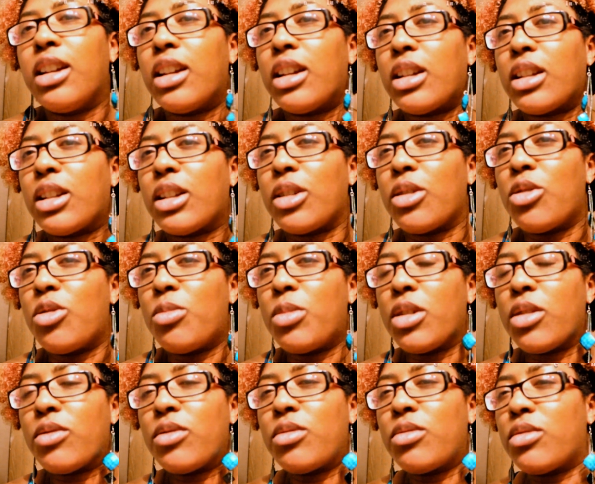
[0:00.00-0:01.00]
And I hope
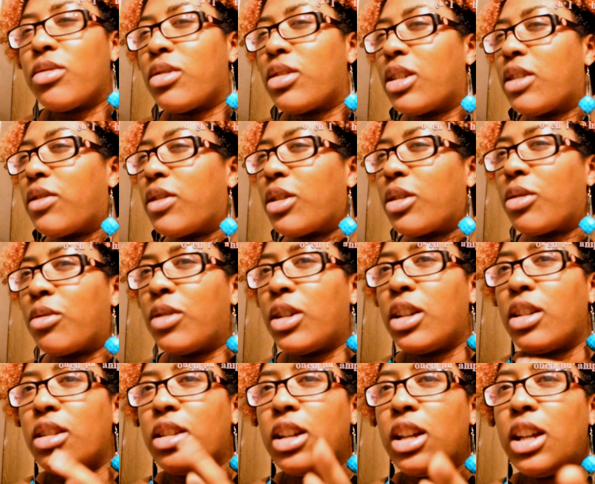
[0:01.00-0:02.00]
everyone is having a
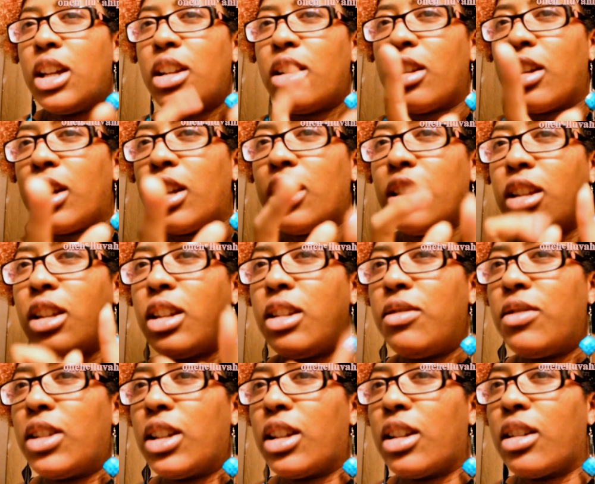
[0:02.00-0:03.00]
great day, night,
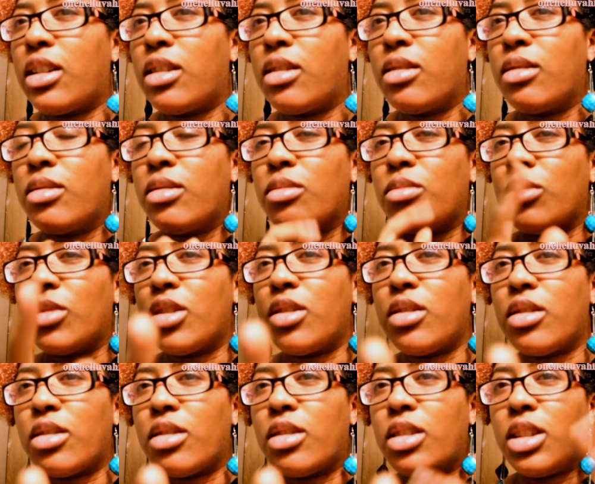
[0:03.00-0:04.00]
evening,
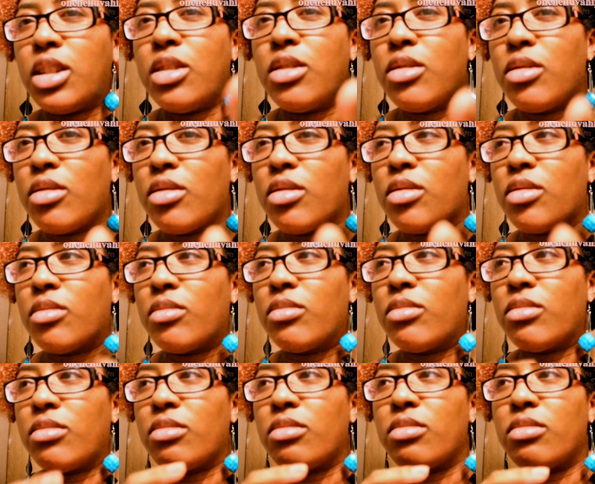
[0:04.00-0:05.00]
month, year,
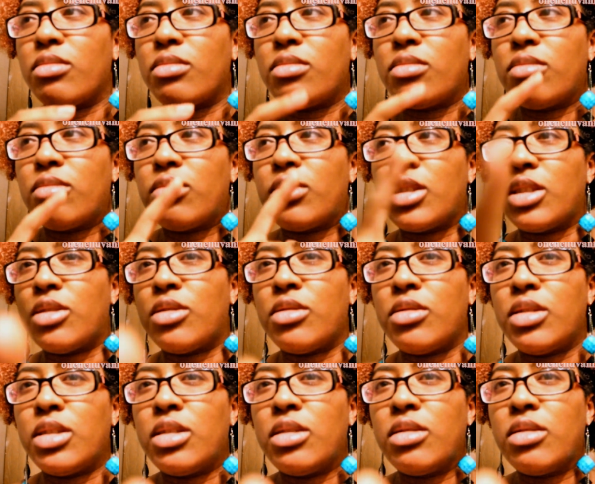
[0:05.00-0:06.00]

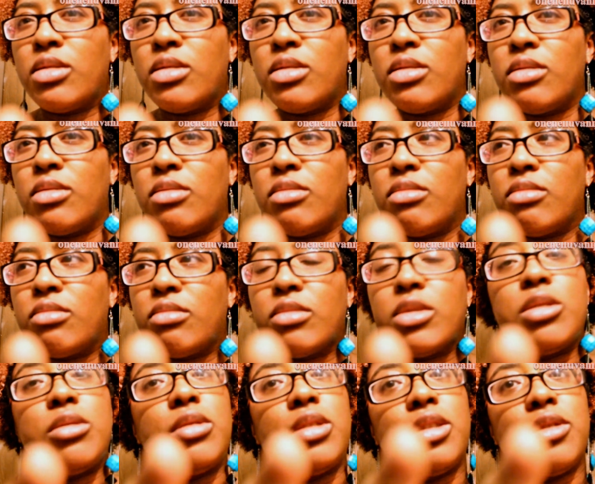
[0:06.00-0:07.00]
century,
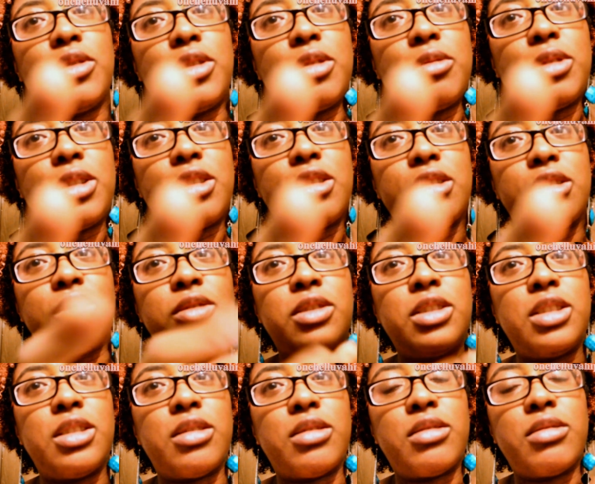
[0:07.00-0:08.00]
or whenever you're watching this
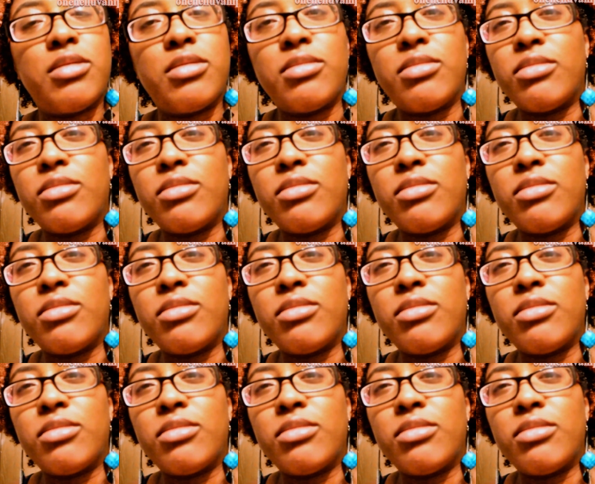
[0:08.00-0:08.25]
video.